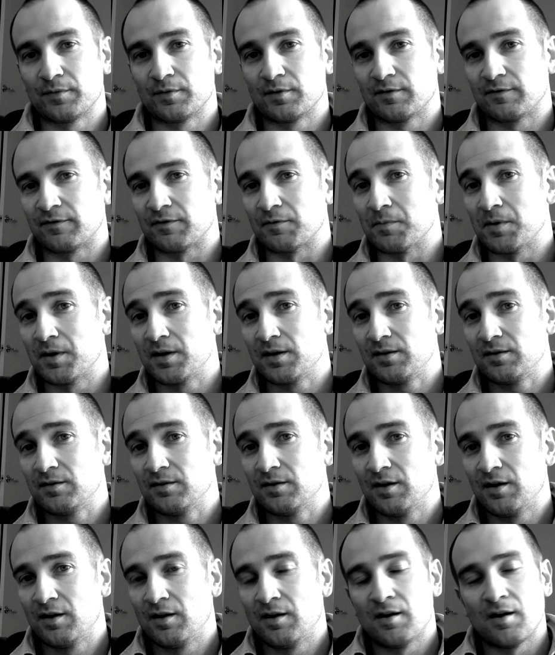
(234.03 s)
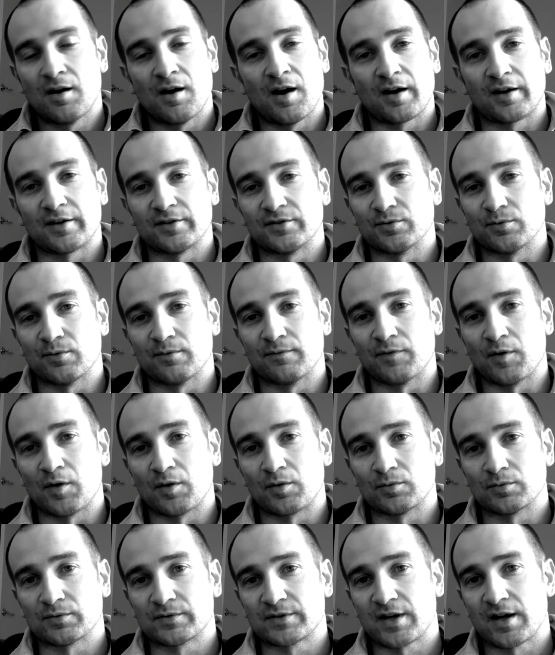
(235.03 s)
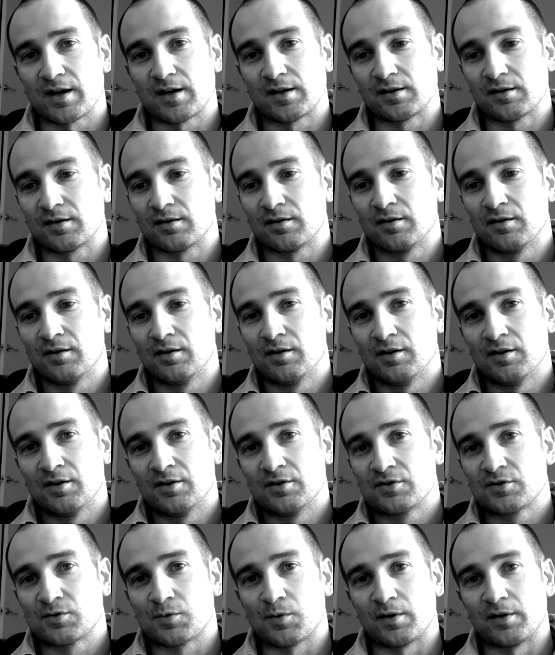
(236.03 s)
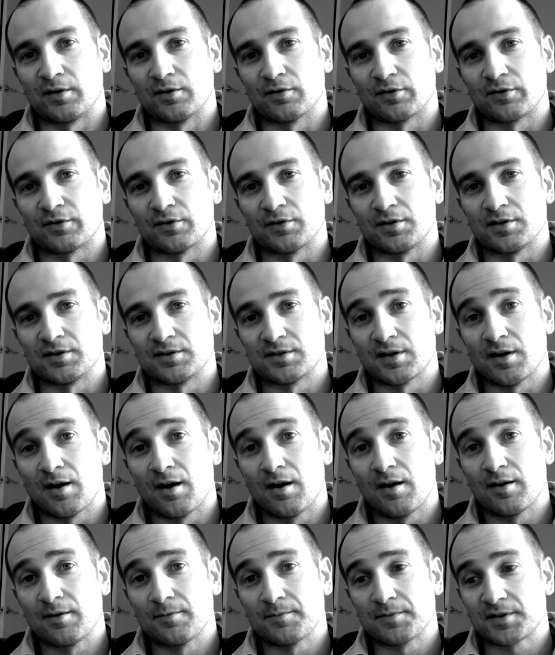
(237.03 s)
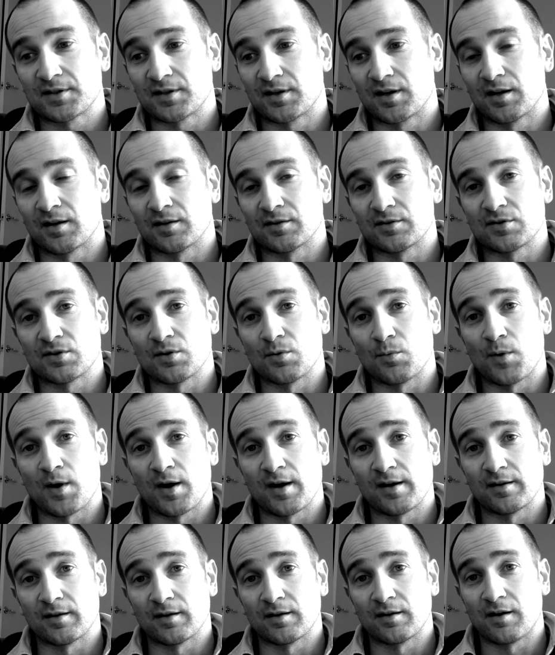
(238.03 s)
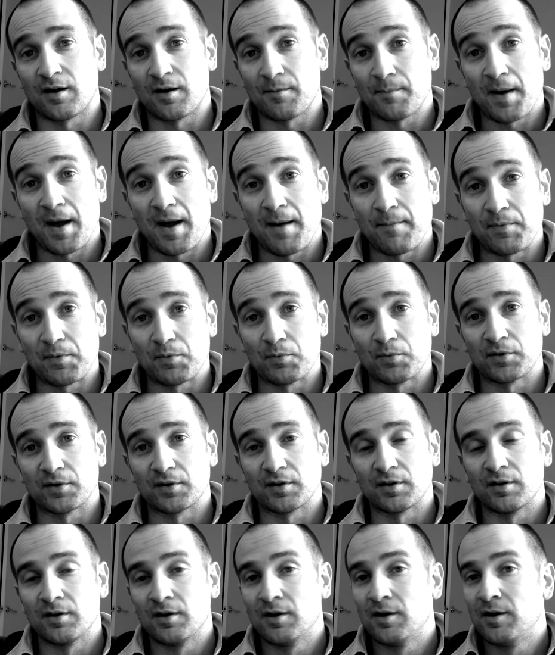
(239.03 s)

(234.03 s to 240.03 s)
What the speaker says: for me, I could do a vocal take 20 or 30 times to get it to the way that I'm happy with it,